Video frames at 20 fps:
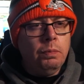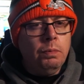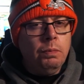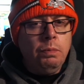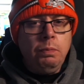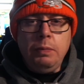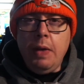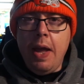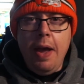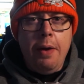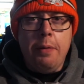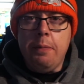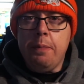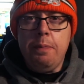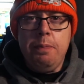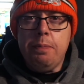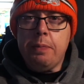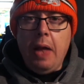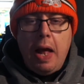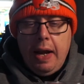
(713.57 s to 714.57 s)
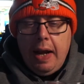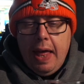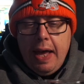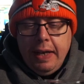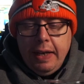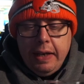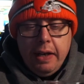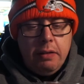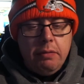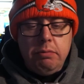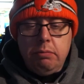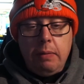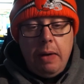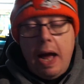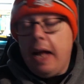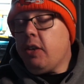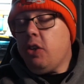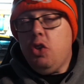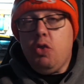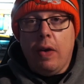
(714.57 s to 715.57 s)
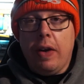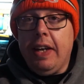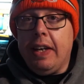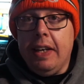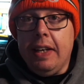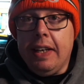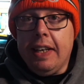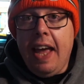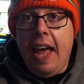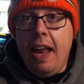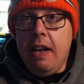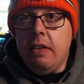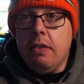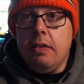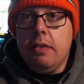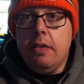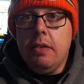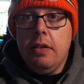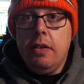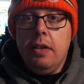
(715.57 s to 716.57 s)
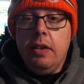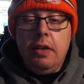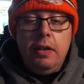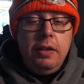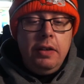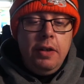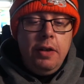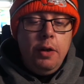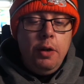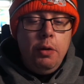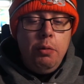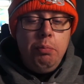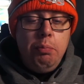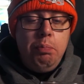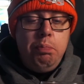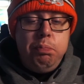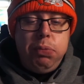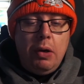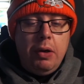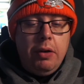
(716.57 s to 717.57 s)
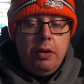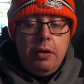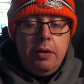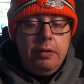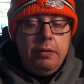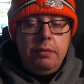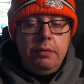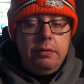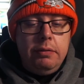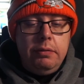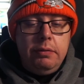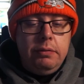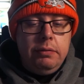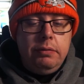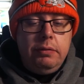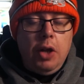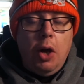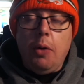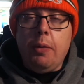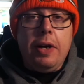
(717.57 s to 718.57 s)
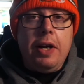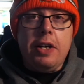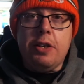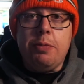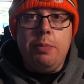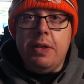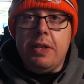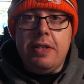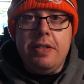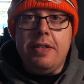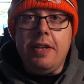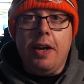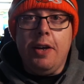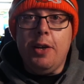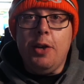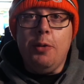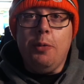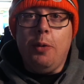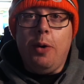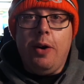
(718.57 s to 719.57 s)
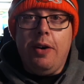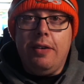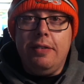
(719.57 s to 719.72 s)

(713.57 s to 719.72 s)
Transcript: Yeah, I like it. I'd drink it again. But don't ask me to tell you what